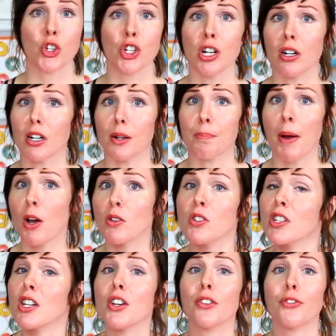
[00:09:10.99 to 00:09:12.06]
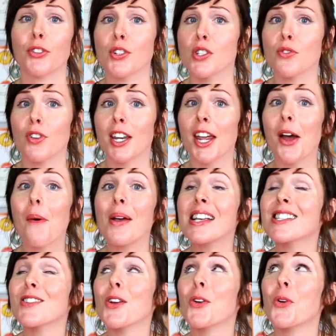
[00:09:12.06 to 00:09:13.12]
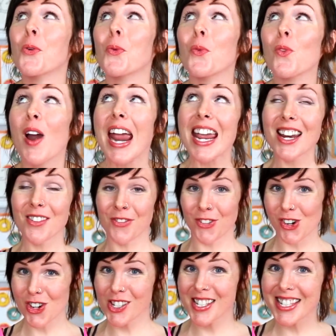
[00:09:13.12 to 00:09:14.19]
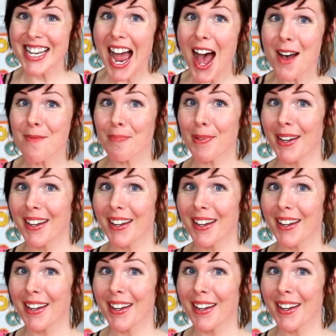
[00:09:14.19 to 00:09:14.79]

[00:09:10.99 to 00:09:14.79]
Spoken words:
Sure, posting your first video is a great first step,